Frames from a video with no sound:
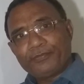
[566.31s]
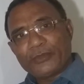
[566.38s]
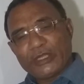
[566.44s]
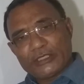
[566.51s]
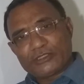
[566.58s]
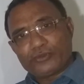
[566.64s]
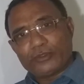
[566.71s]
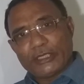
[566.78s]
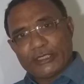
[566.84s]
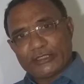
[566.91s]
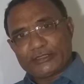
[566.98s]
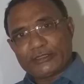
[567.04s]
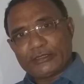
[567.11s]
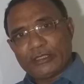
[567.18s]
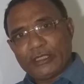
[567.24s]

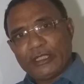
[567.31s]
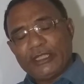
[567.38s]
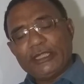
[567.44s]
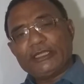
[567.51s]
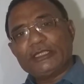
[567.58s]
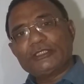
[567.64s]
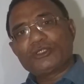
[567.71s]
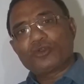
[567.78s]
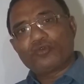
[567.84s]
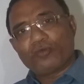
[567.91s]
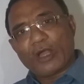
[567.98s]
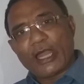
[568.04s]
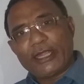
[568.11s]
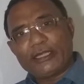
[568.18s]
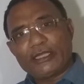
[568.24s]
Students, it is
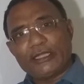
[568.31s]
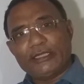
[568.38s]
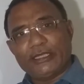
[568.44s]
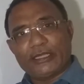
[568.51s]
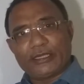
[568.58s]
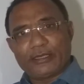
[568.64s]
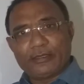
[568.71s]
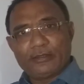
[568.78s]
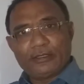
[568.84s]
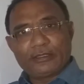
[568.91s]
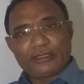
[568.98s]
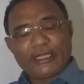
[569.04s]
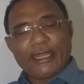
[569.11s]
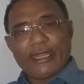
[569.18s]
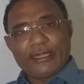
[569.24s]
quite clear
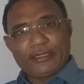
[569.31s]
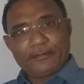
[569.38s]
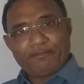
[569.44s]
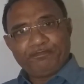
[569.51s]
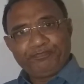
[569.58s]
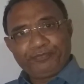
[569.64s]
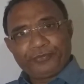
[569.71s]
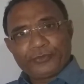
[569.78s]
that